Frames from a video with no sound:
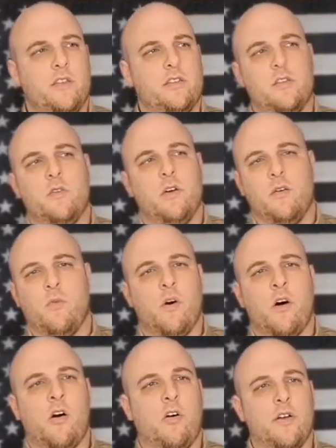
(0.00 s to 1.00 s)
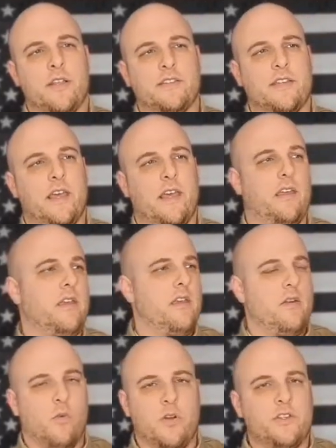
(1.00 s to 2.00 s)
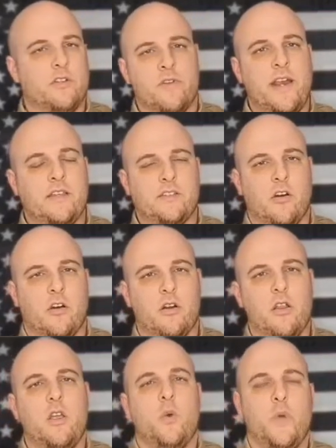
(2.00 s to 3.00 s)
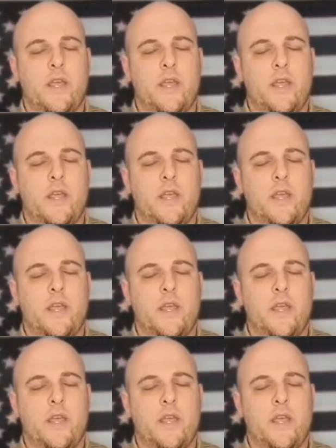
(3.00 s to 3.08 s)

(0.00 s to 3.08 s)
to a wall and say what your readings are,